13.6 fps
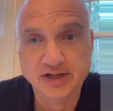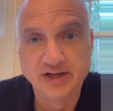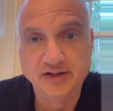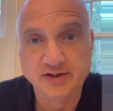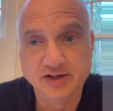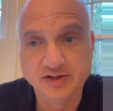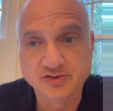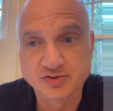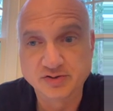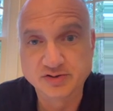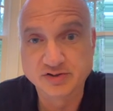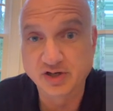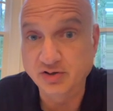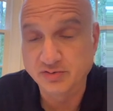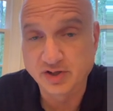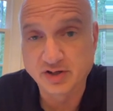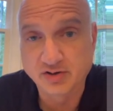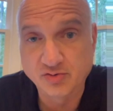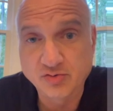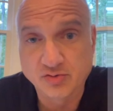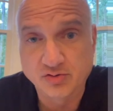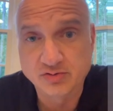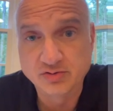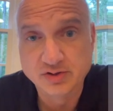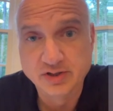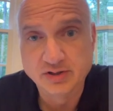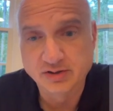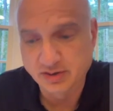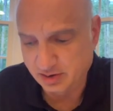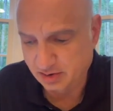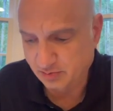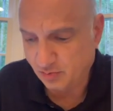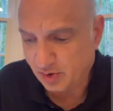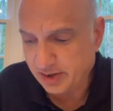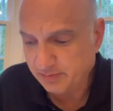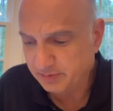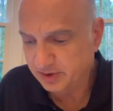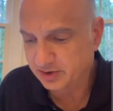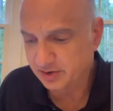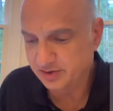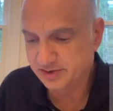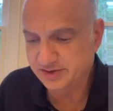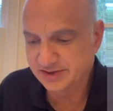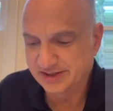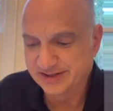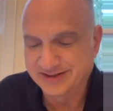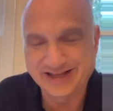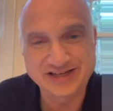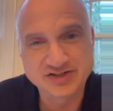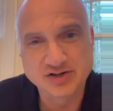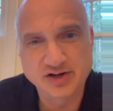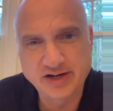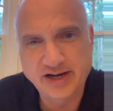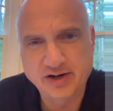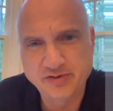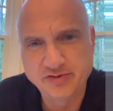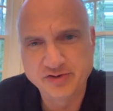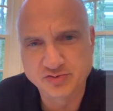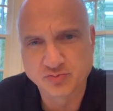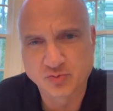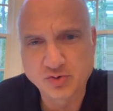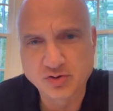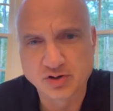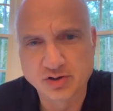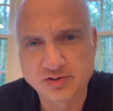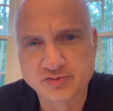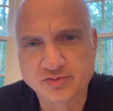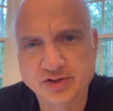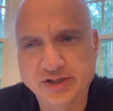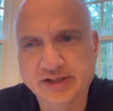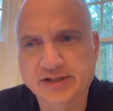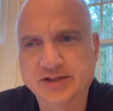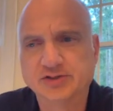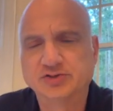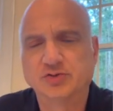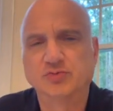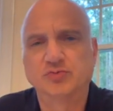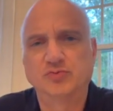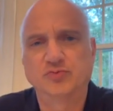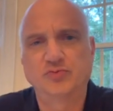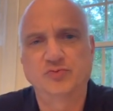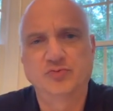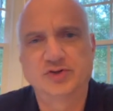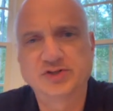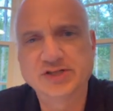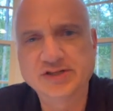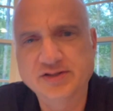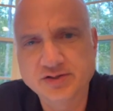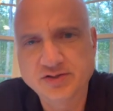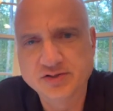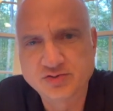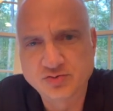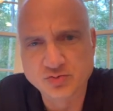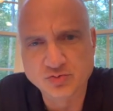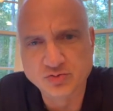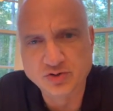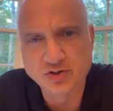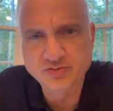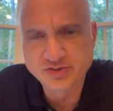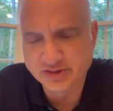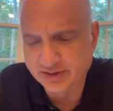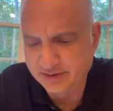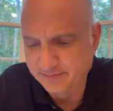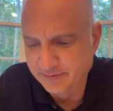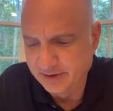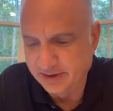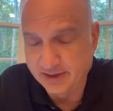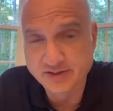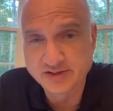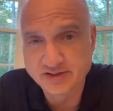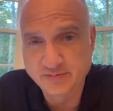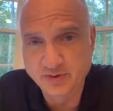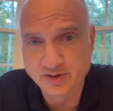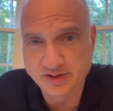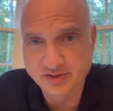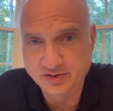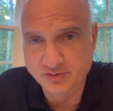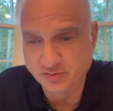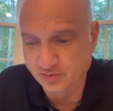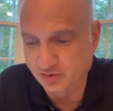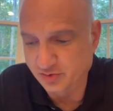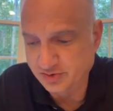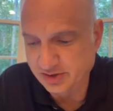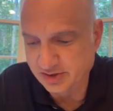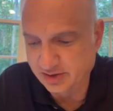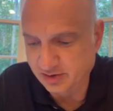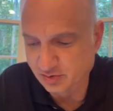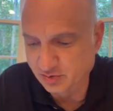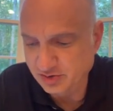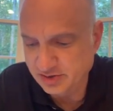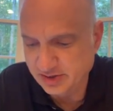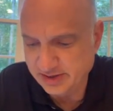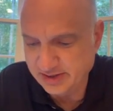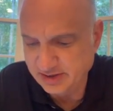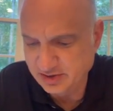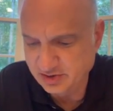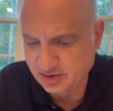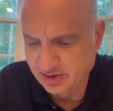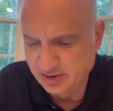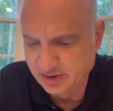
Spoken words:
The answer is no, not at all. Why? Because that's not how this works. So the synthesis tool goes in, and the simulation tool goes in and looks at each